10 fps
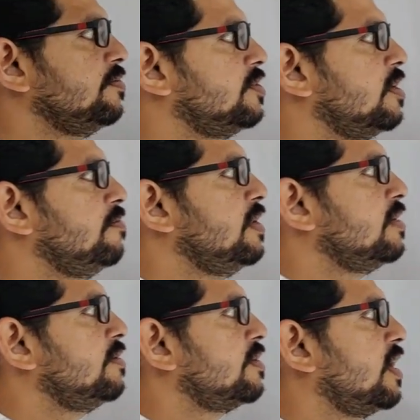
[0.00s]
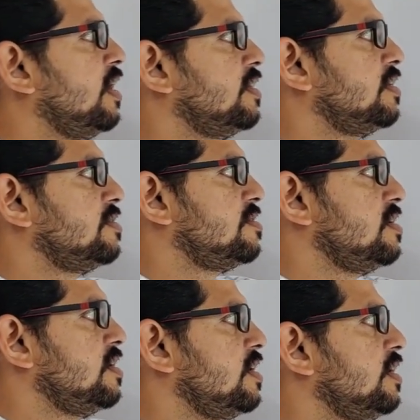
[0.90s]
jumping to kth
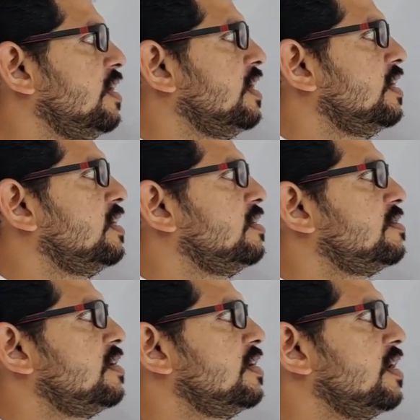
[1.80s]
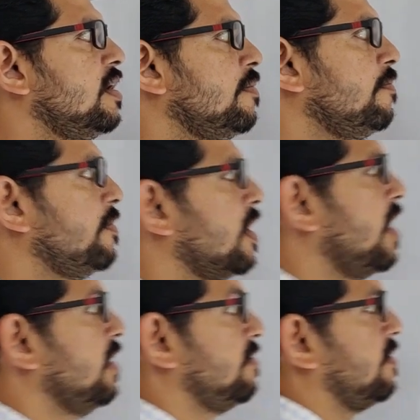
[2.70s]
state. It is taking
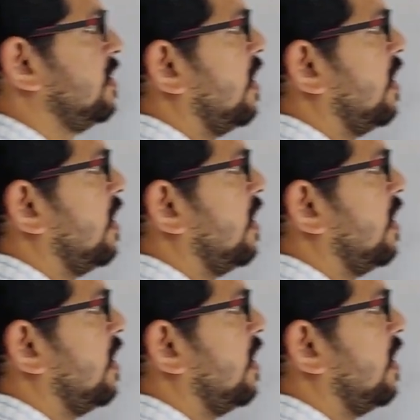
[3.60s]
s